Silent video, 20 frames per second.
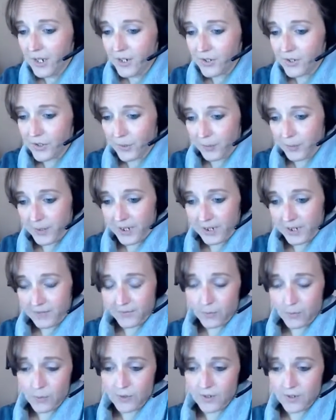So Pierre de
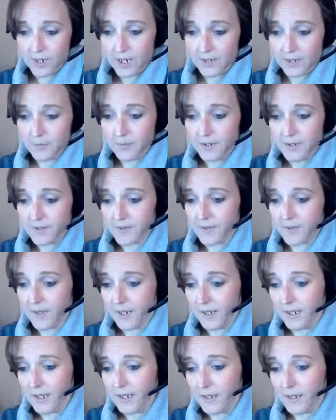Vos admits
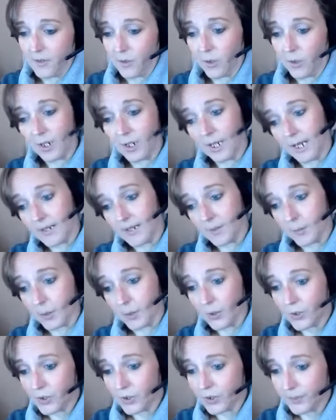that he's not an
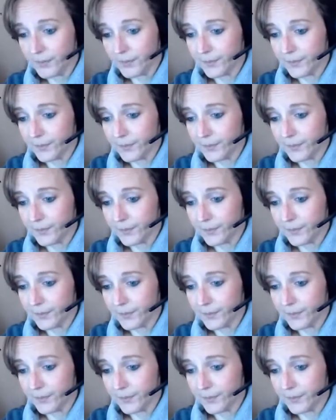expert.